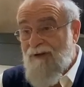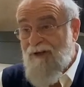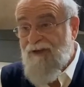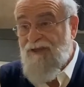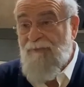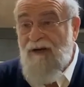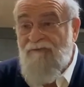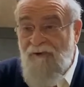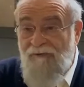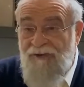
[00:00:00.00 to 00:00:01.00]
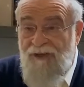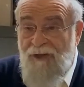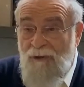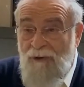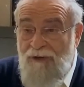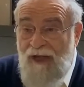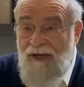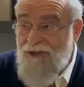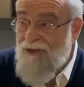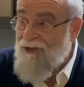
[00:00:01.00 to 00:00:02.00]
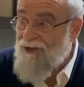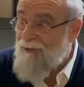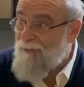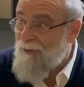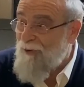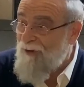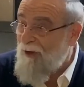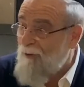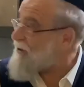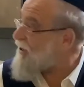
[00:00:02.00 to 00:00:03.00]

It's a metaphor for the total nation, Tzibur, that was